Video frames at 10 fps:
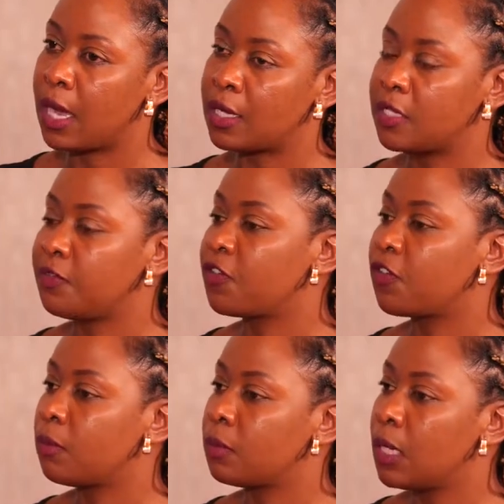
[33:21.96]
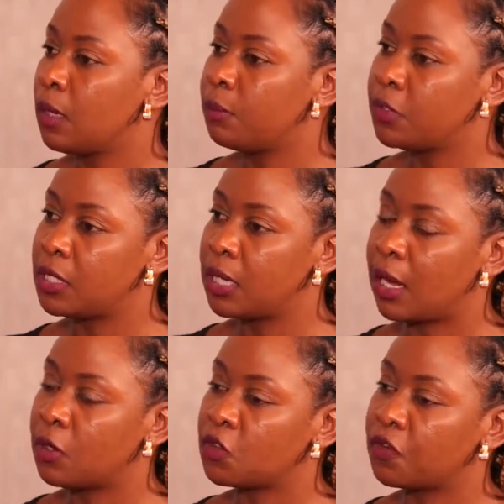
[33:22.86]
shift from putting a
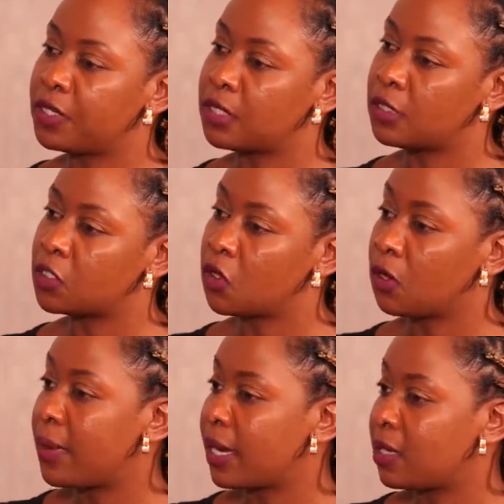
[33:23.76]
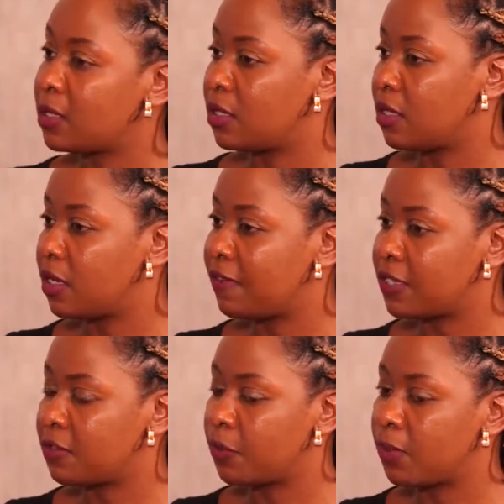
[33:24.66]
lot of it in stock market and
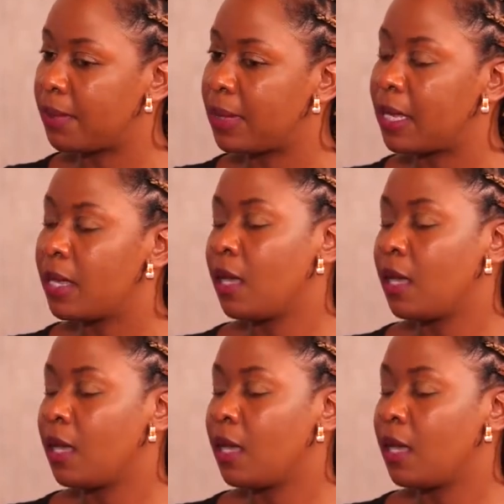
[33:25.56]
derivatives probably,